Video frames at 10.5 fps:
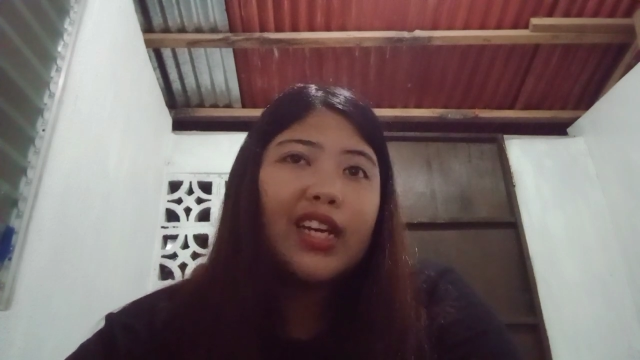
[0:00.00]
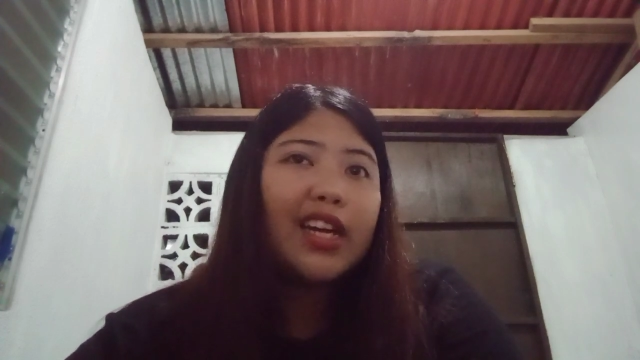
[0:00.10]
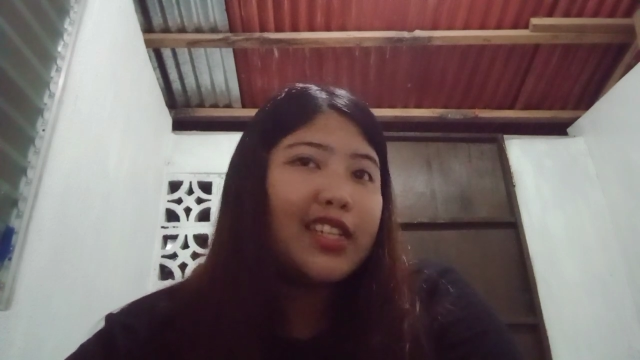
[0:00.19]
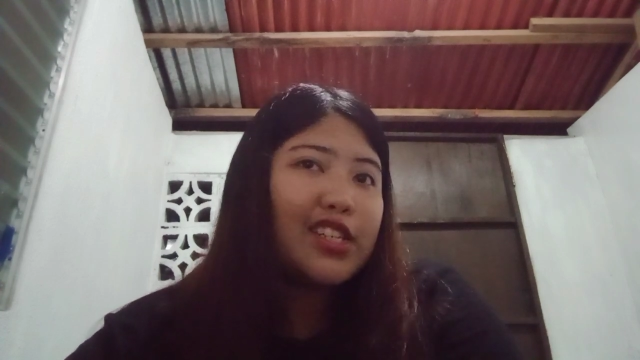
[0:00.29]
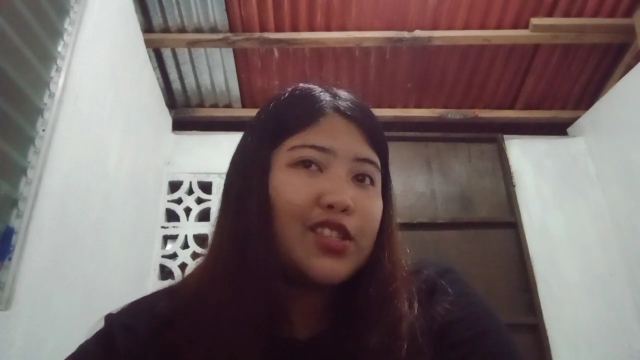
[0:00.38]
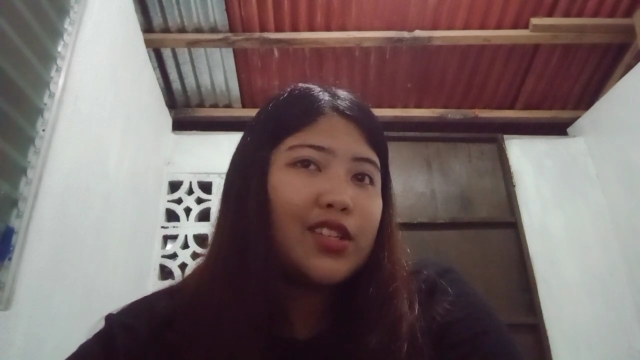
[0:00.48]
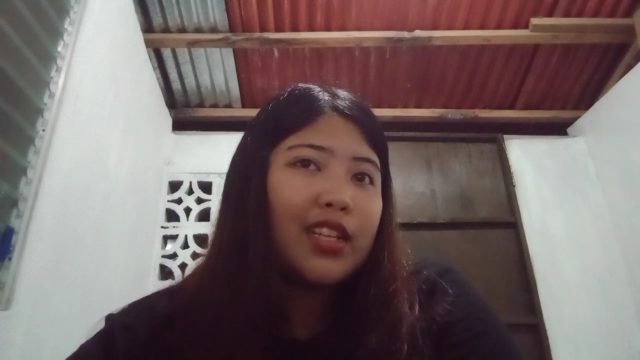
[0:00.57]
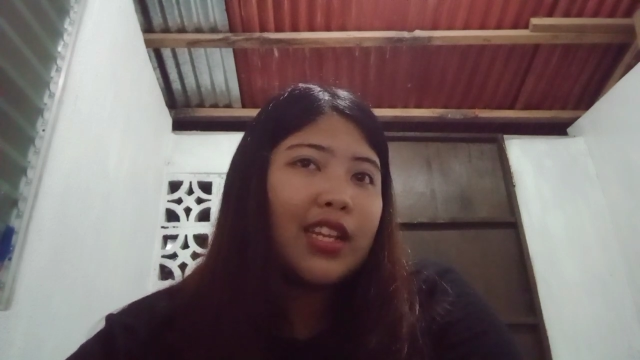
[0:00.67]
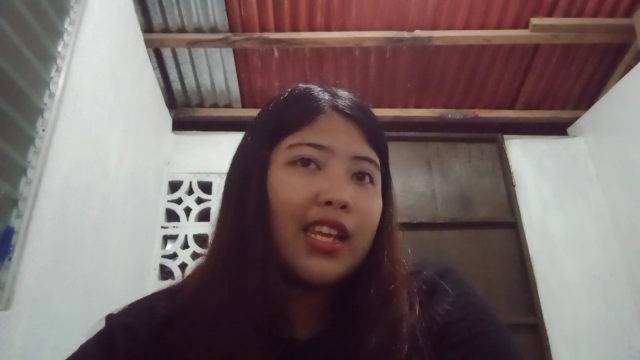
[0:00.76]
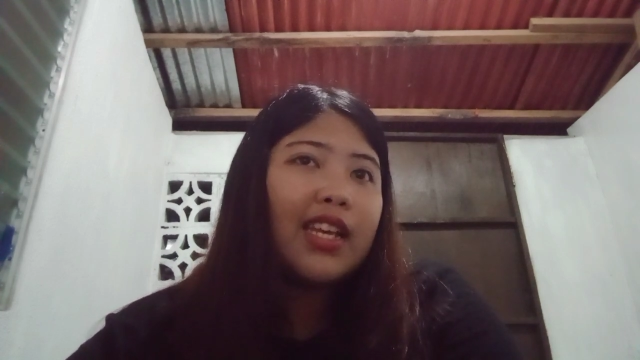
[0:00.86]

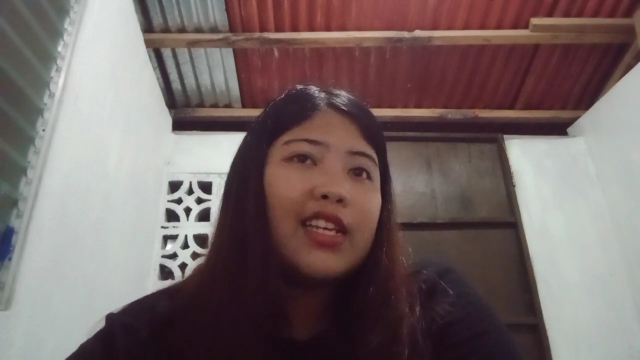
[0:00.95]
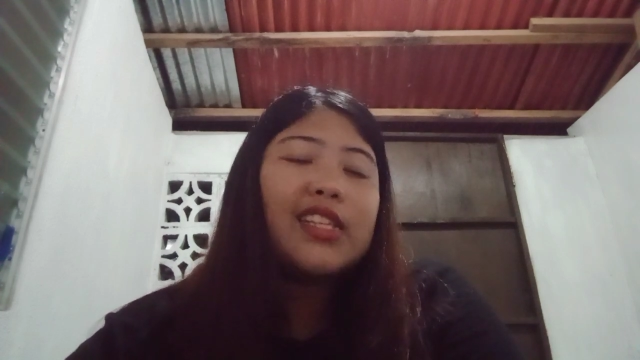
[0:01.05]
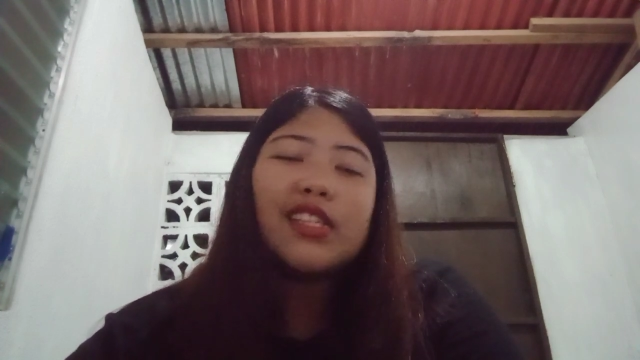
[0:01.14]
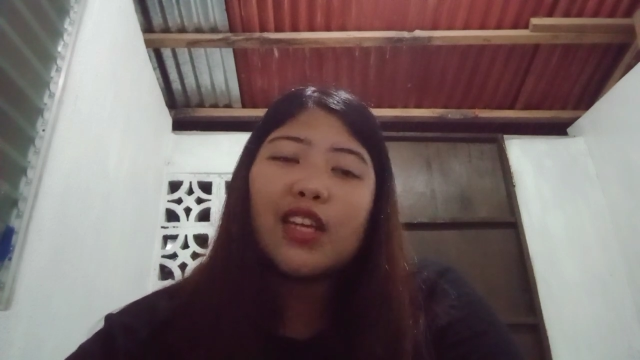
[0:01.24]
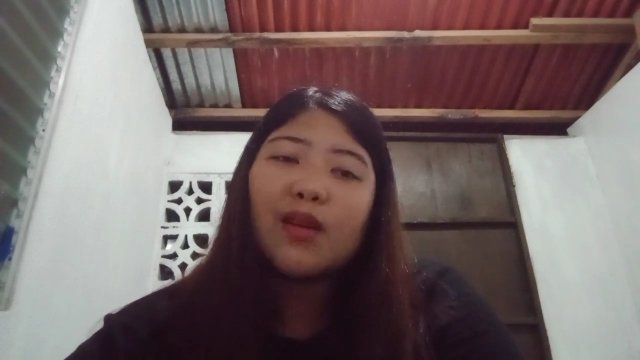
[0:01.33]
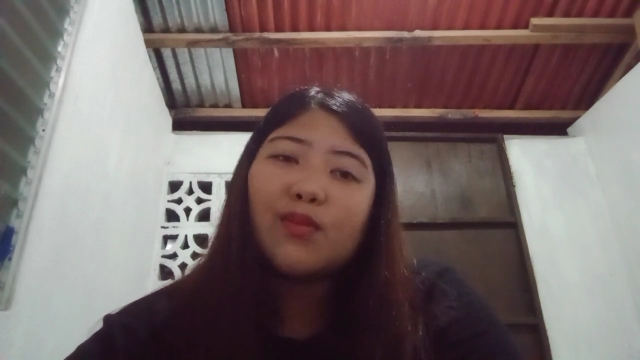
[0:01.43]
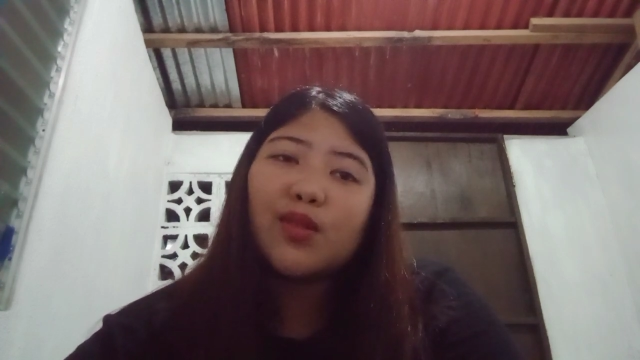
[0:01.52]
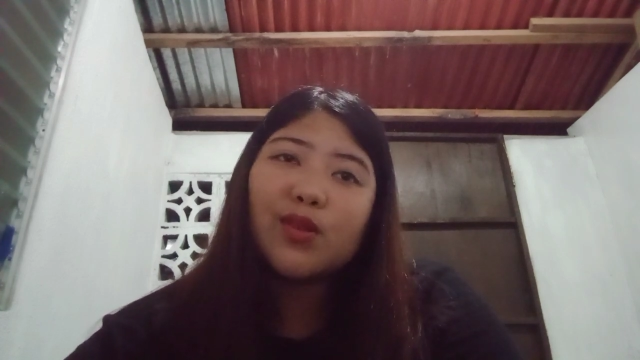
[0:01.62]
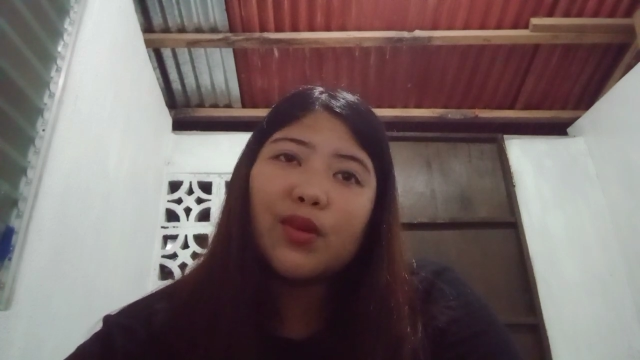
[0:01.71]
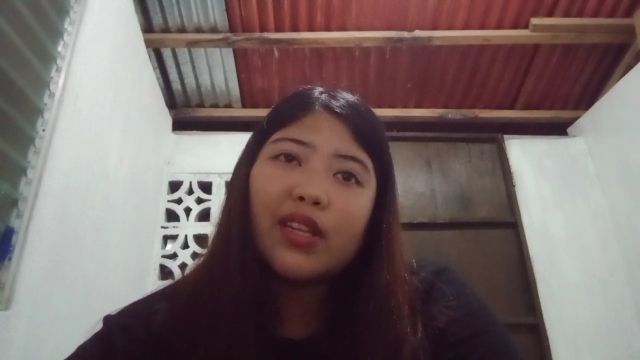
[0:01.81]
Additionally, some
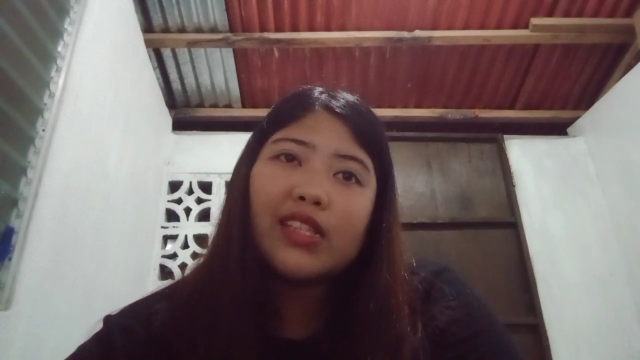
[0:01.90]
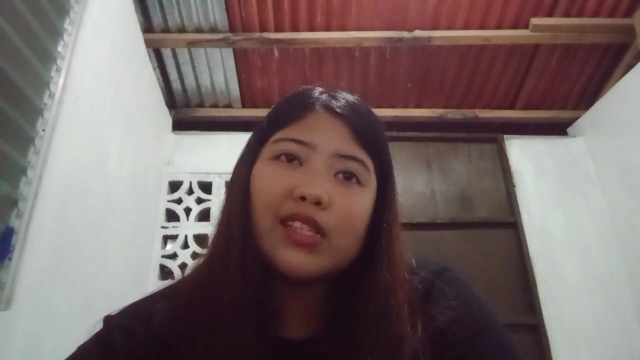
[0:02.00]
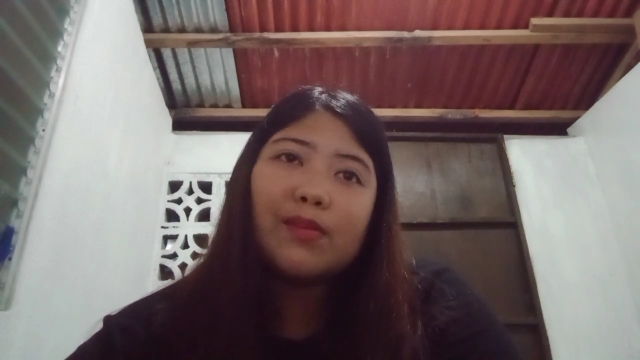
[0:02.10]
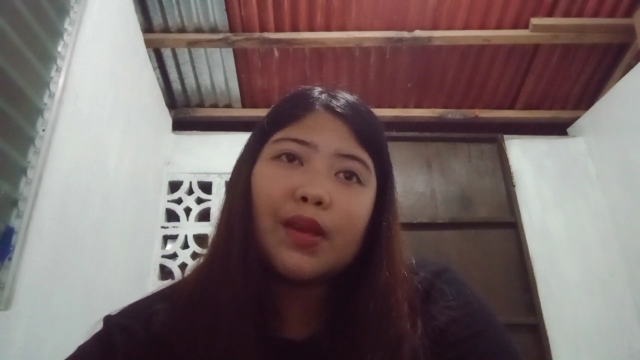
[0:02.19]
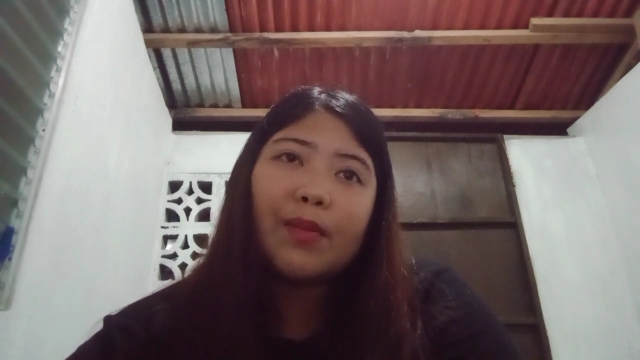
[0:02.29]
students may